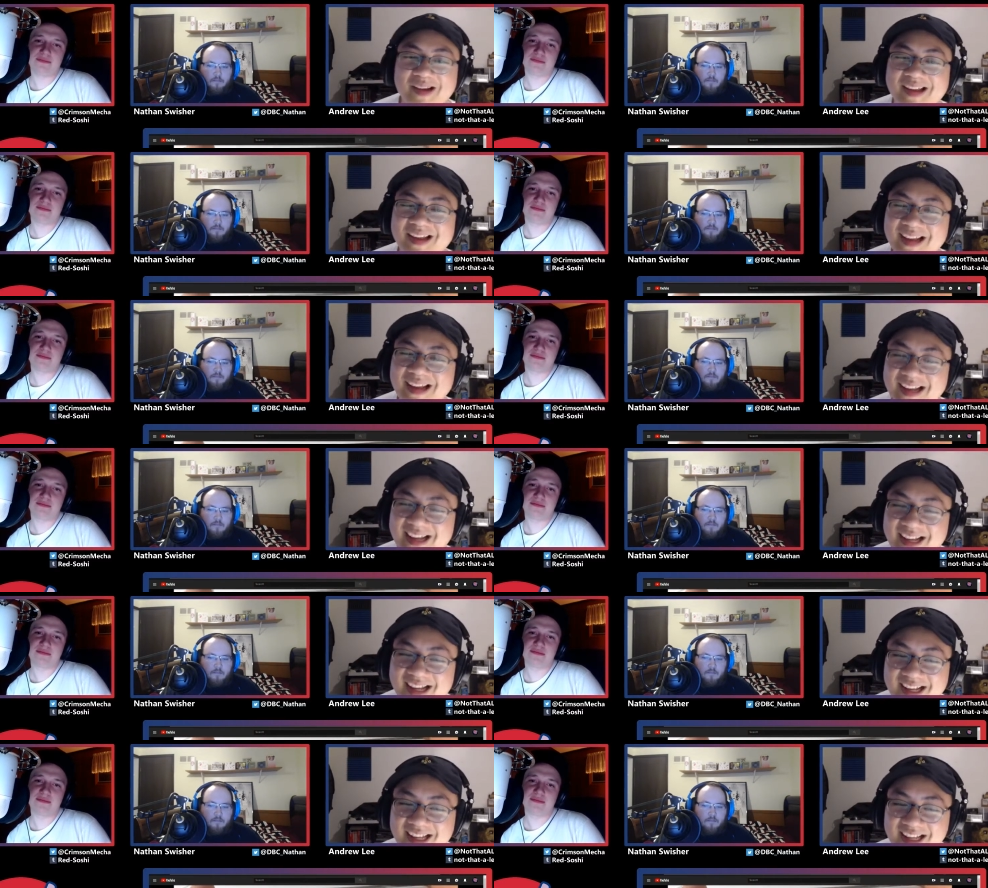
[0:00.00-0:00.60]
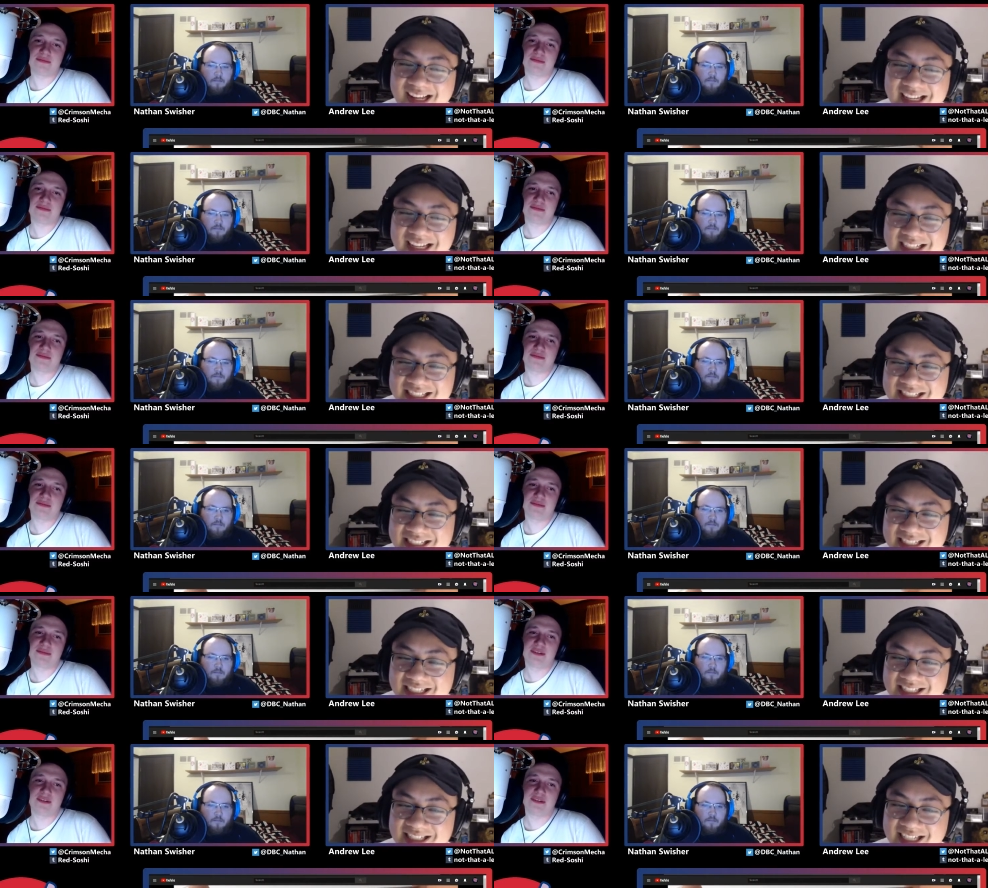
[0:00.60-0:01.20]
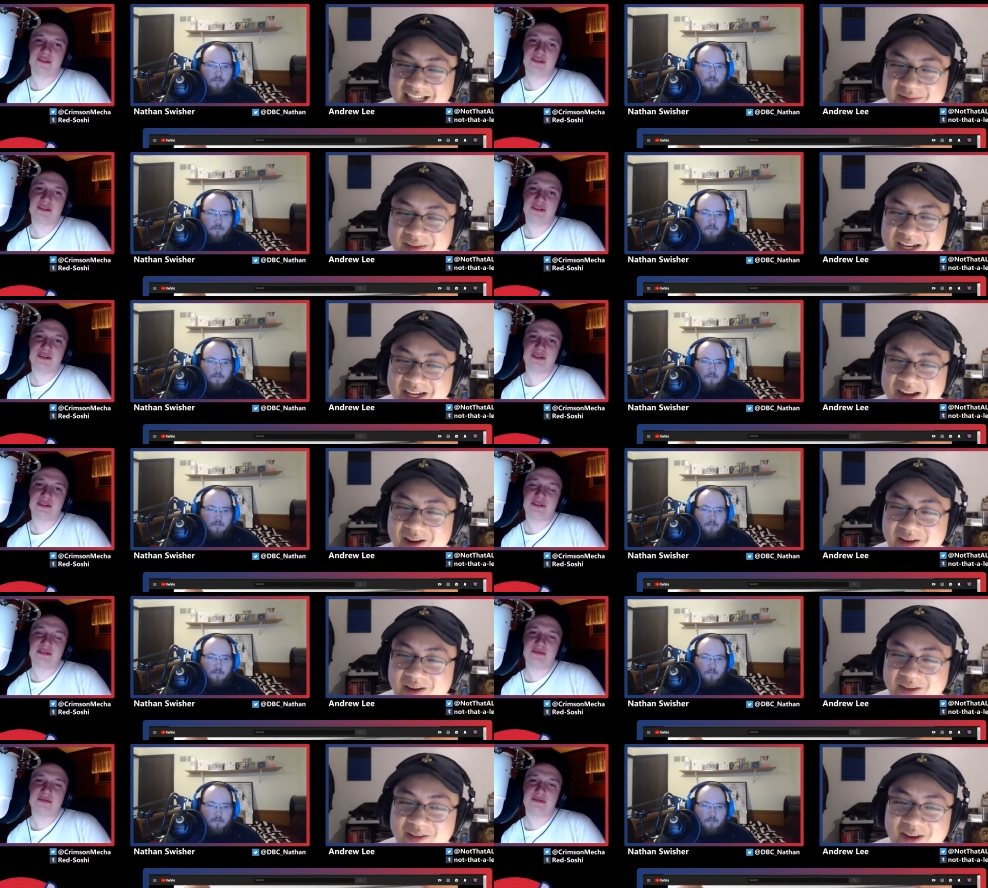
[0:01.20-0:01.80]
Speaker 1: but yeah, just just let me
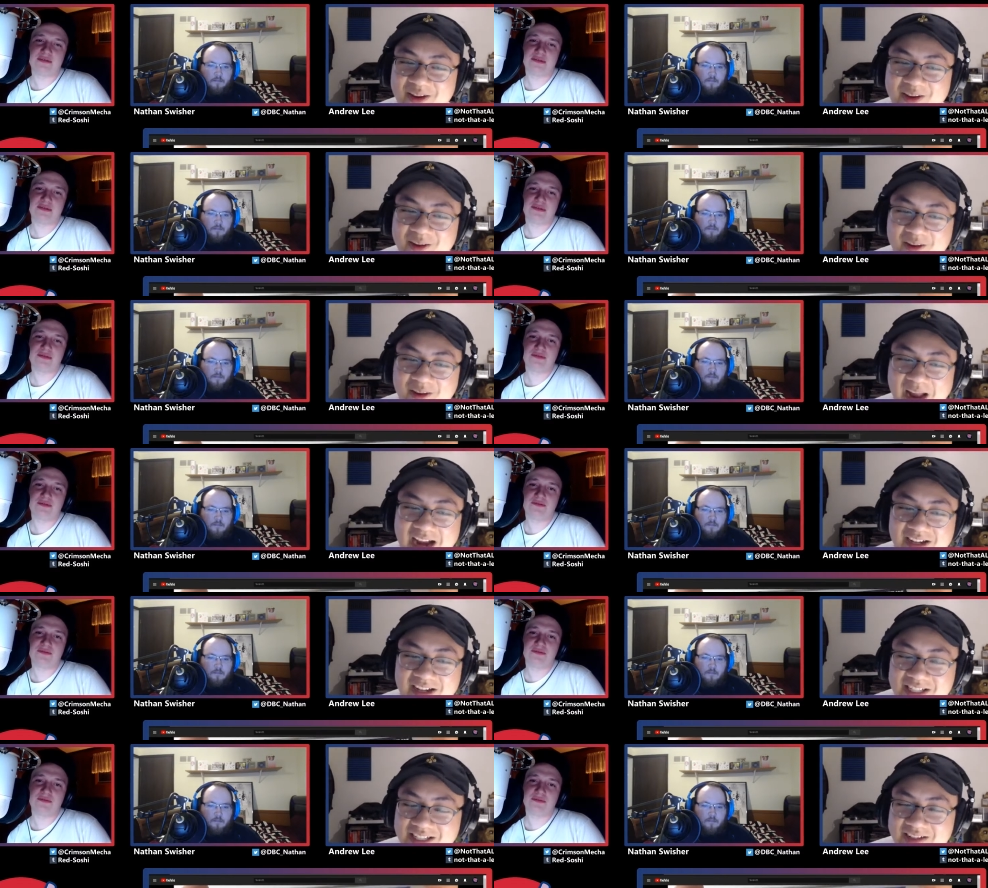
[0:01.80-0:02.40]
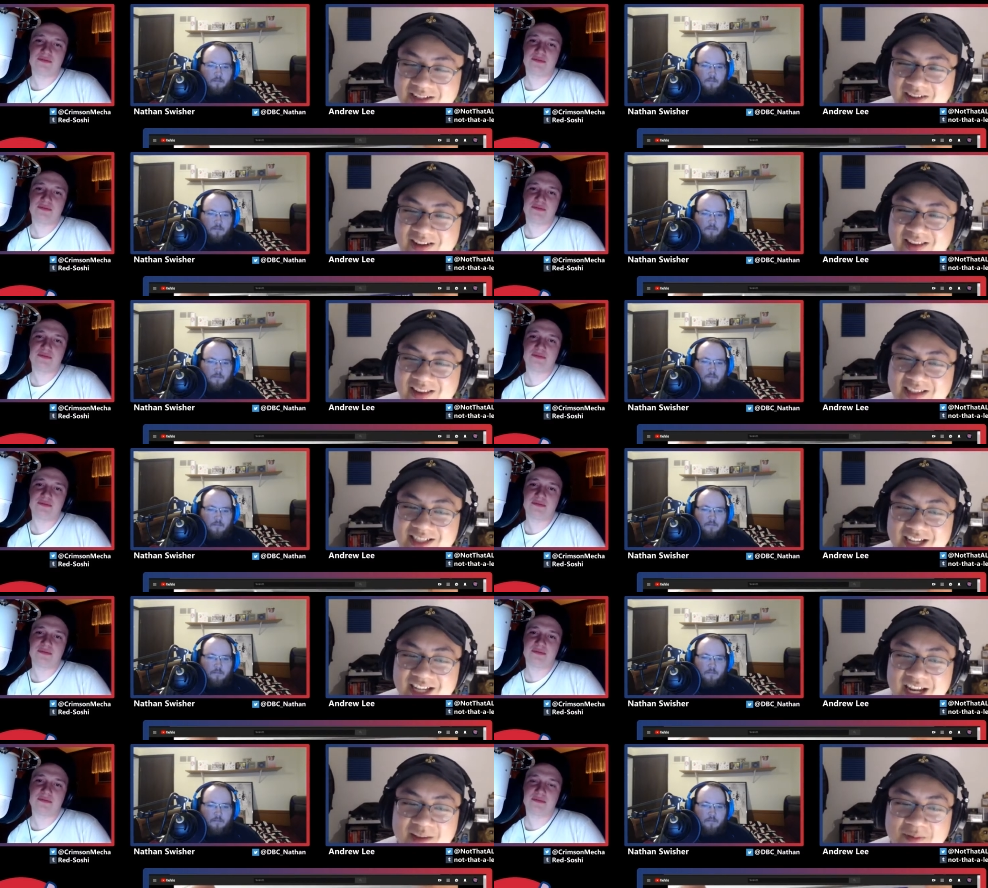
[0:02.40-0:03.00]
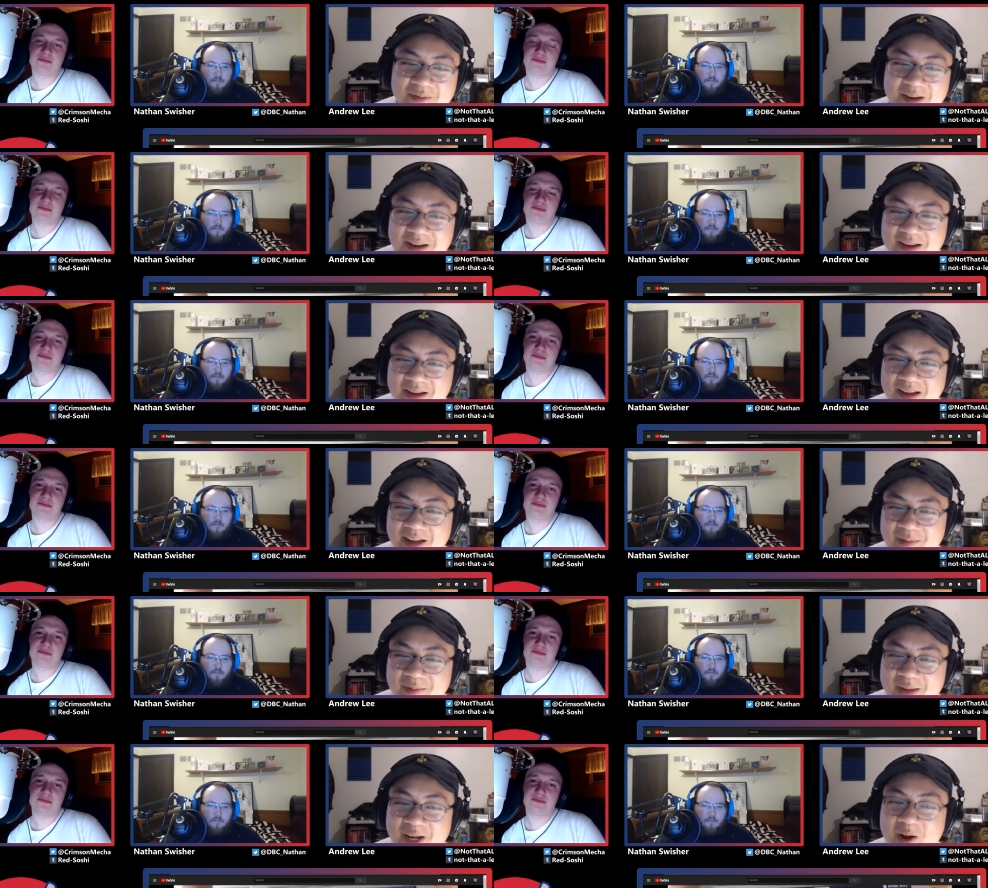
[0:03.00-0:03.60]
know if you're actually good at this game
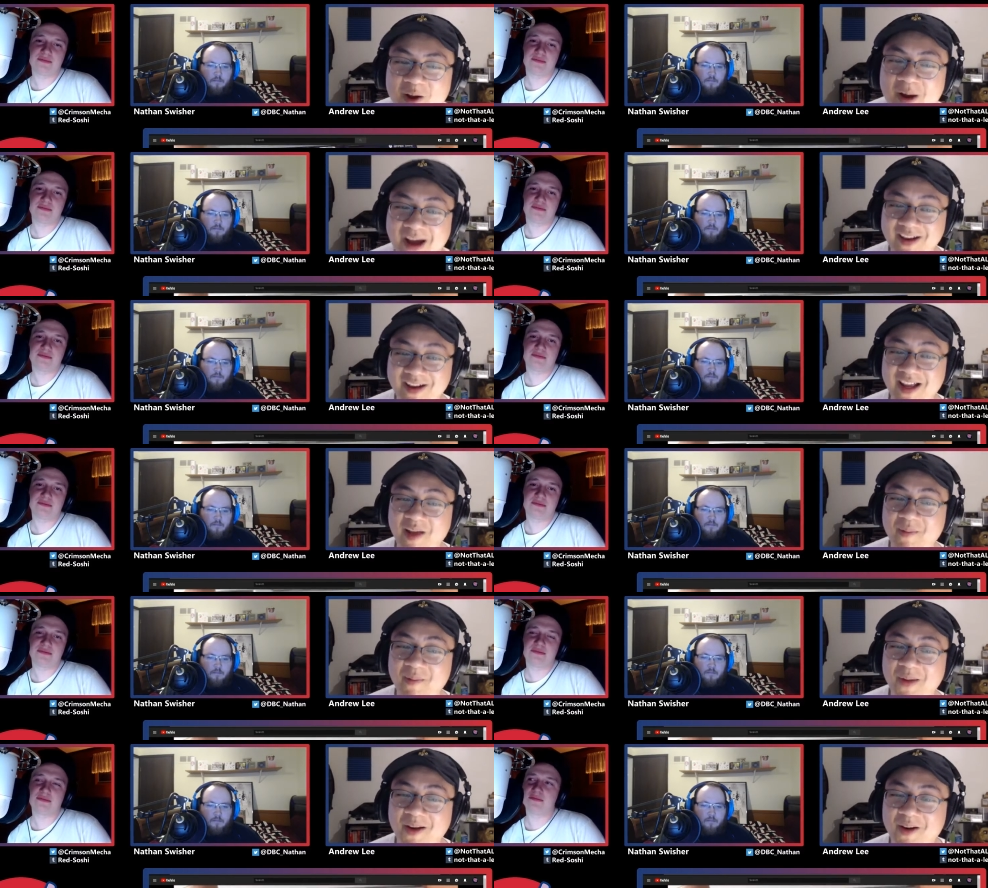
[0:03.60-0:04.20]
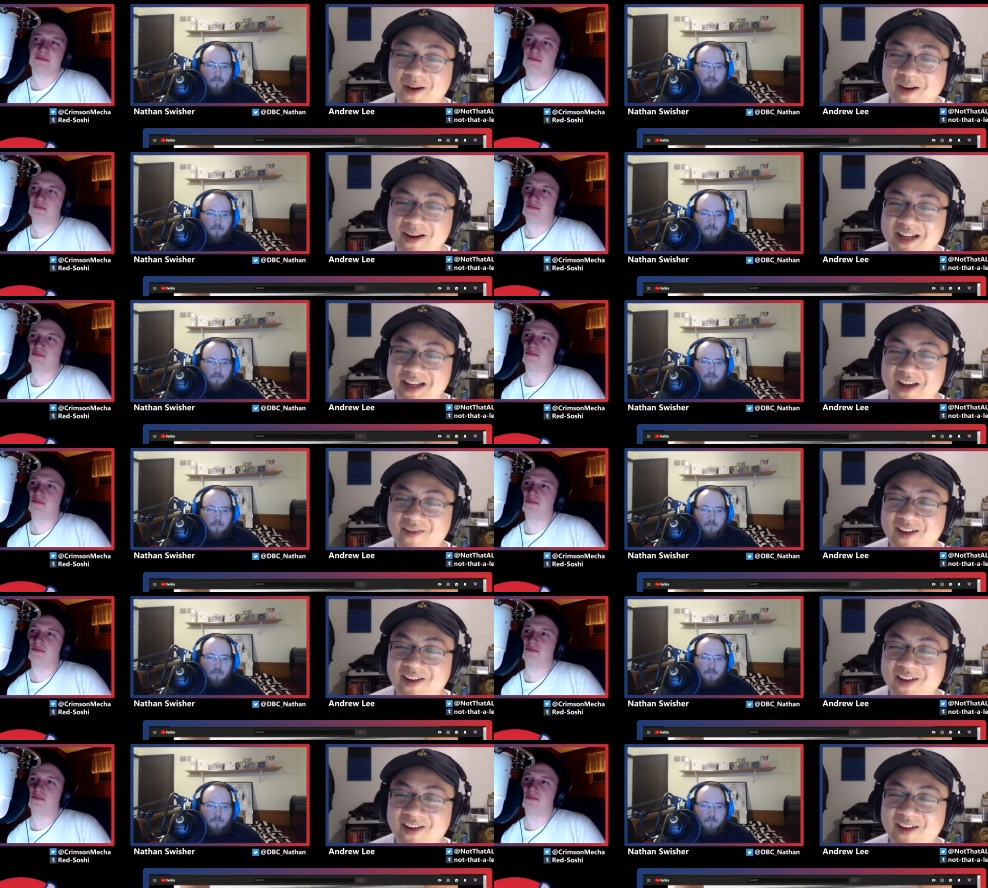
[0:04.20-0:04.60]
and let me know how to get better.